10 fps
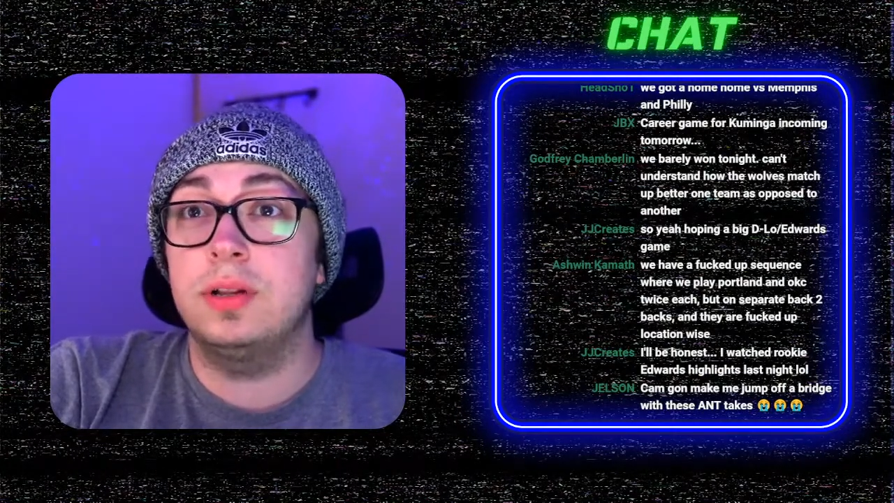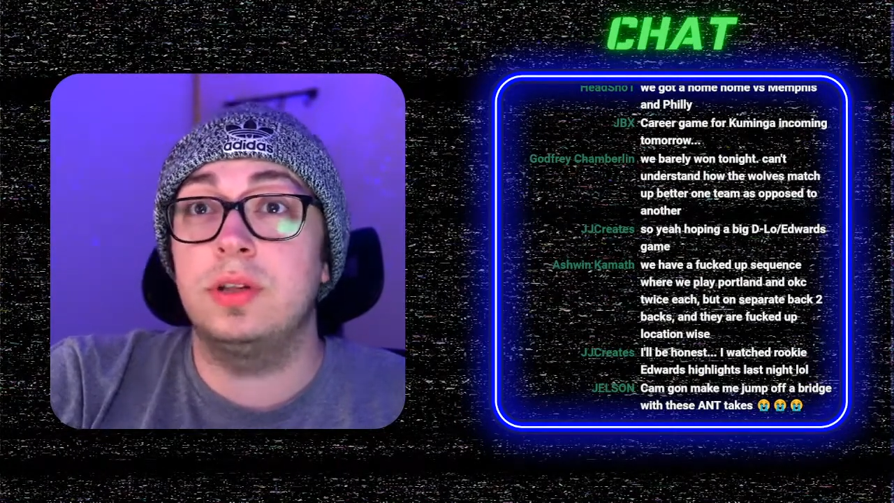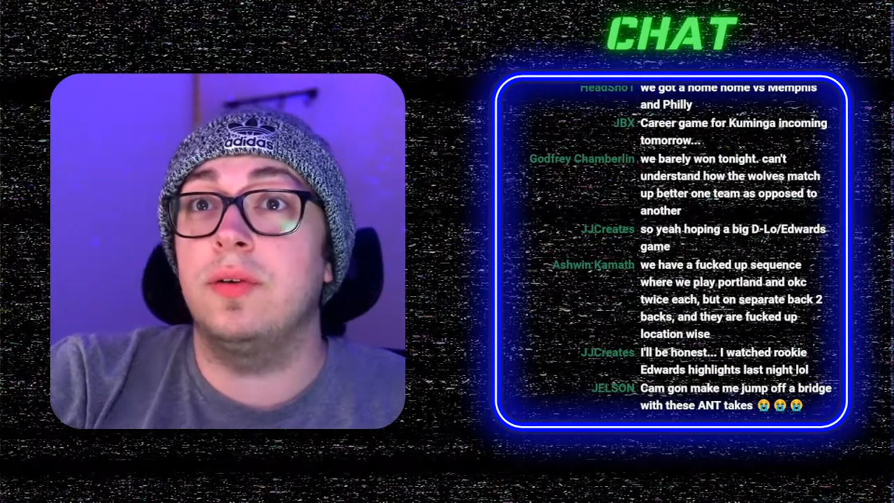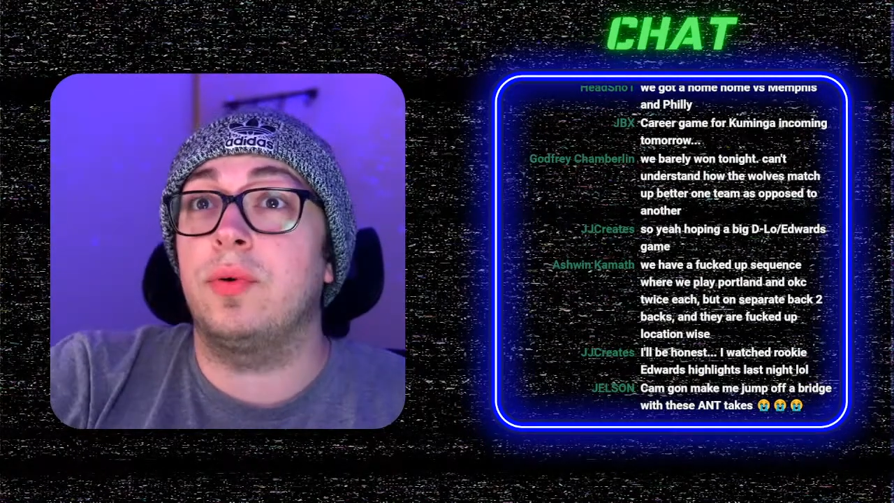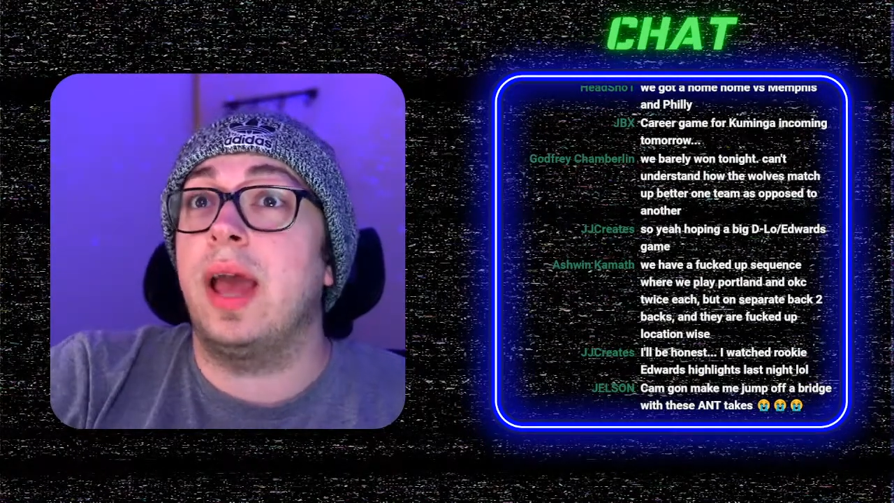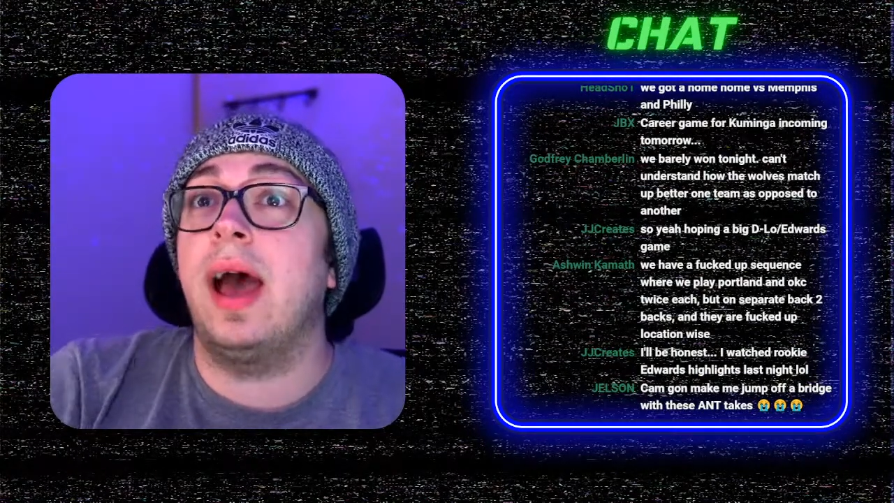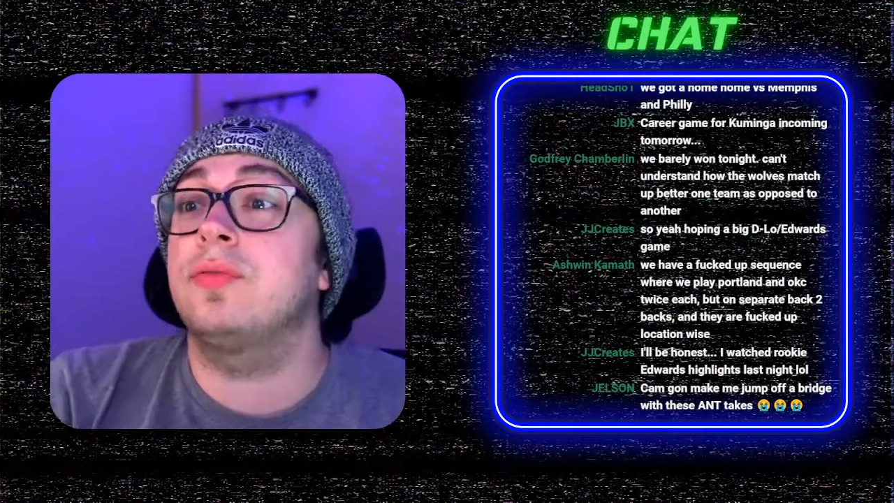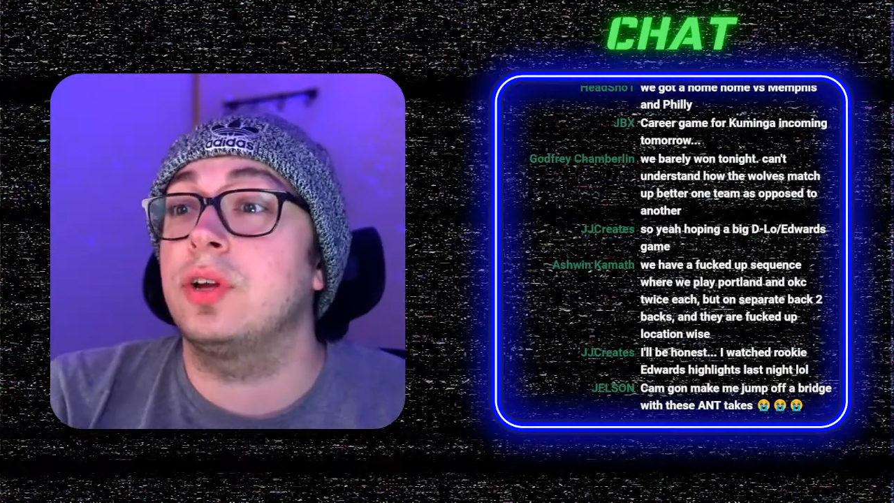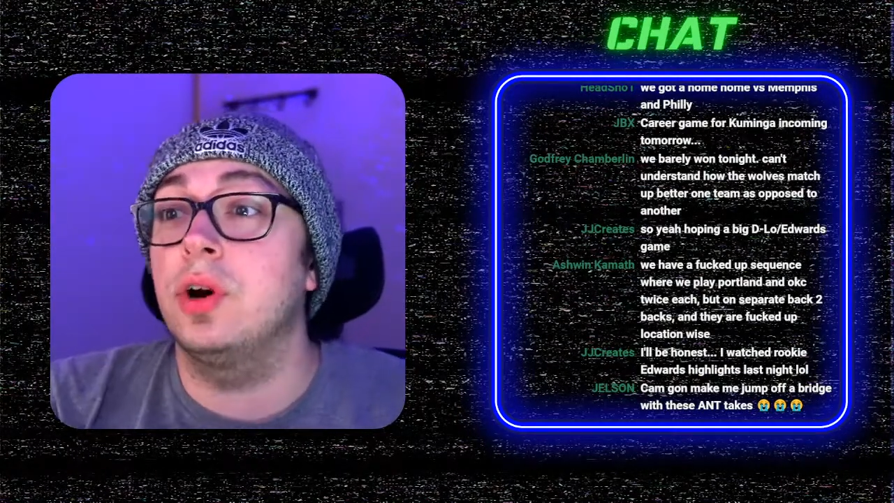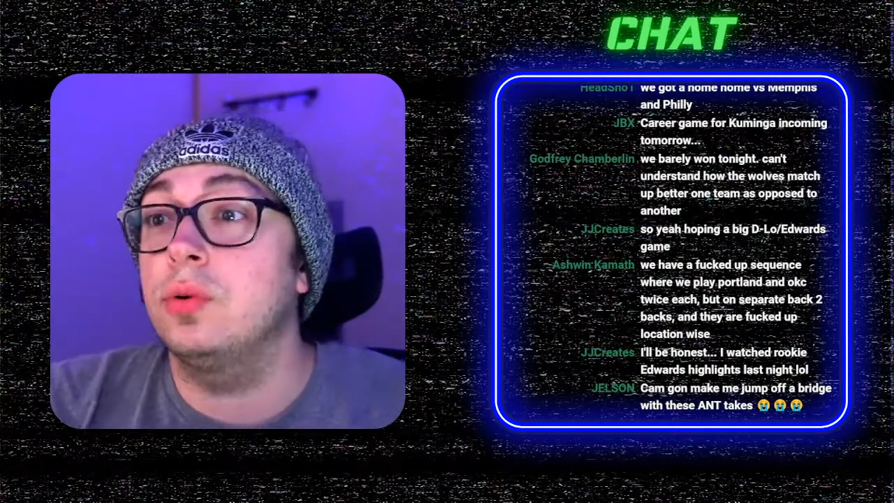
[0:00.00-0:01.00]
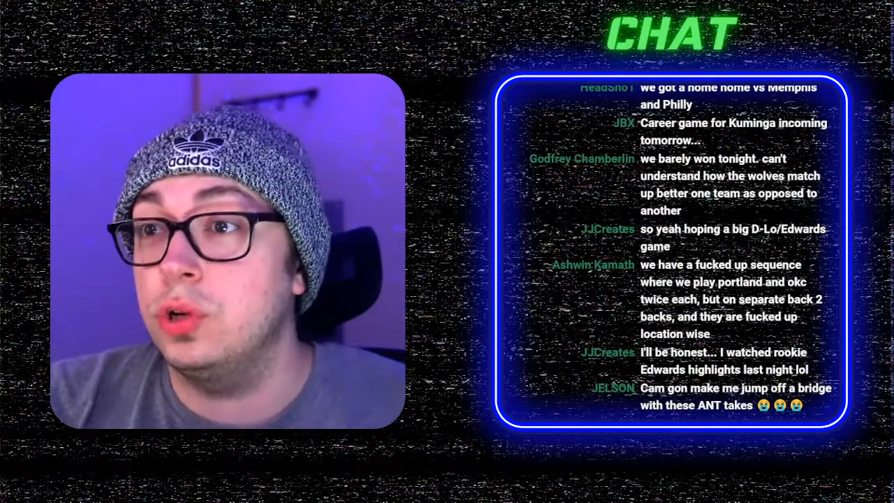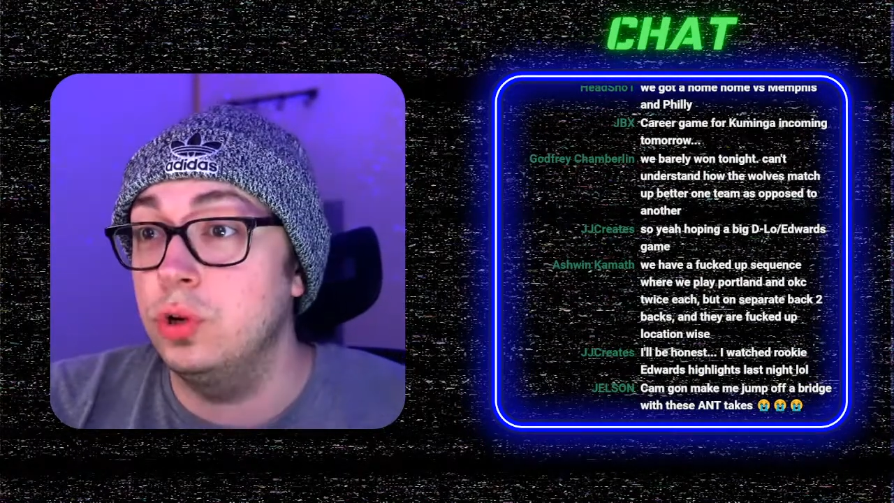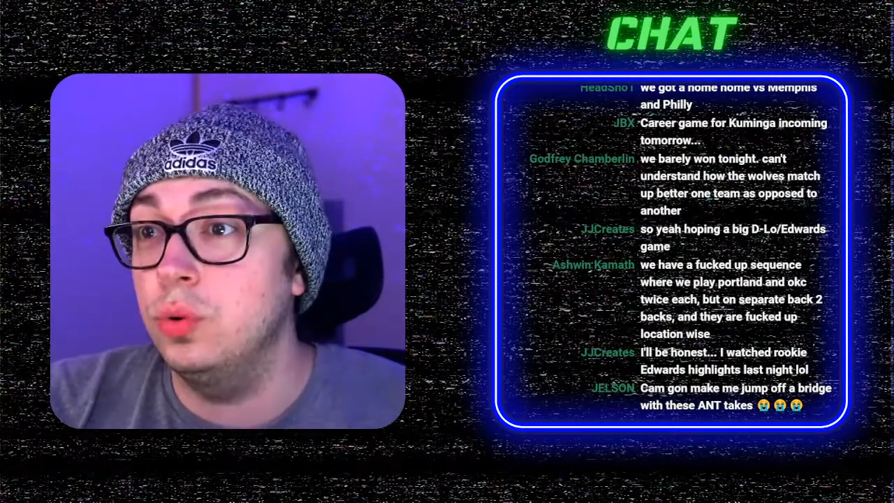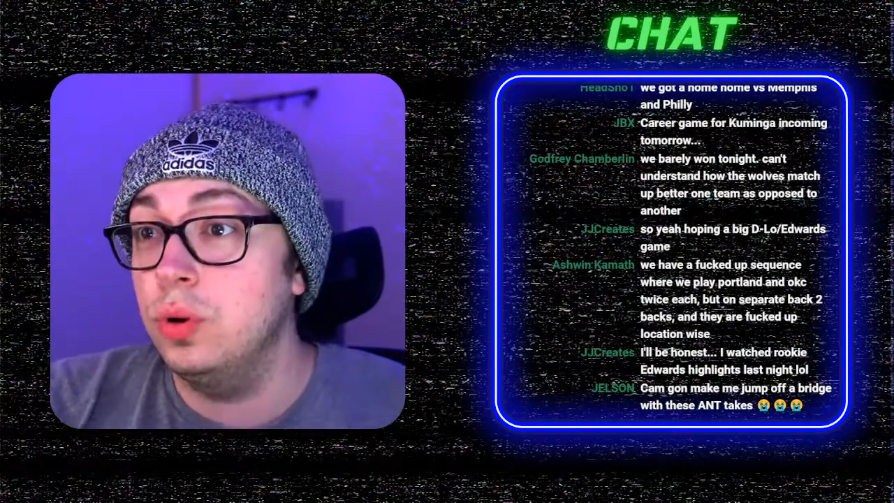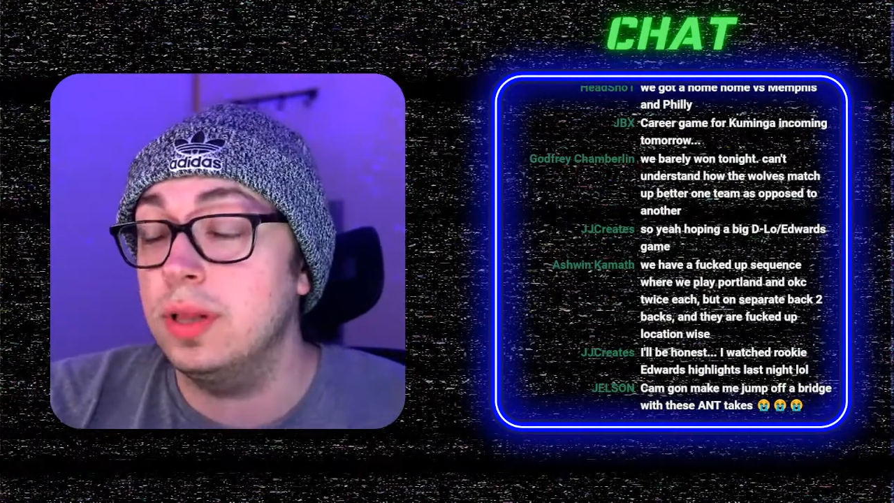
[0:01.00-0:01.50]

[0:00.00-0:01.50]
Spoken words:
if we have to go 2.